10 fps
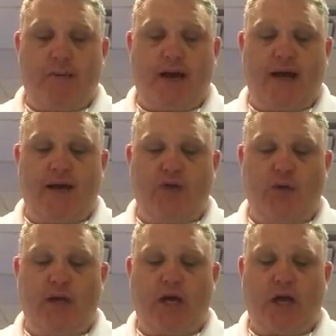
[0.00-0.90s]
Buying a
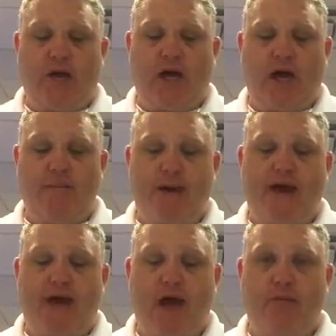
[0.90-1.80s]
$20
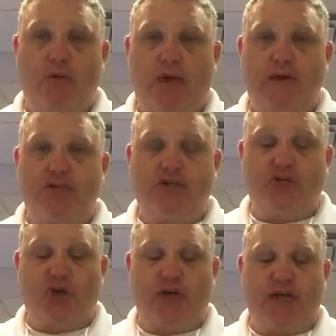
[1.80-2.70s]
combat application
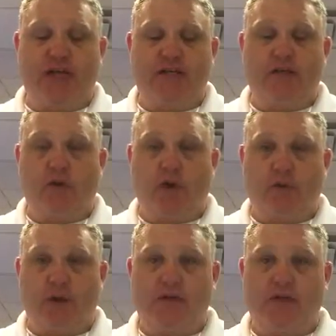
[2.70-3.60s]
tourniquet, or
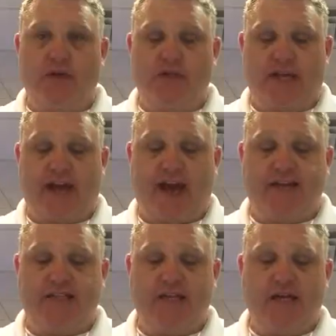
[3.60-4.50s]
otherwise known as a
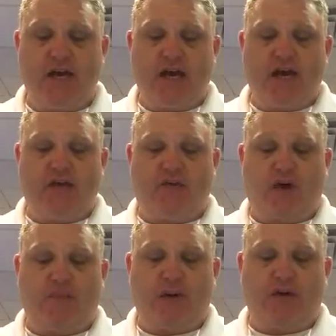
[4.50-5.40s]
CAT, is
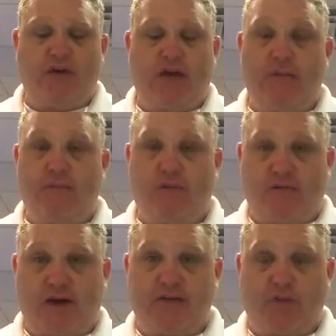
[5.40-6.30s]
far better than
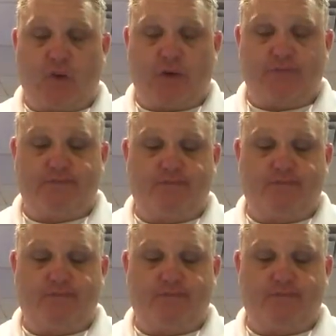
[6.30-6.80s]
improvising one.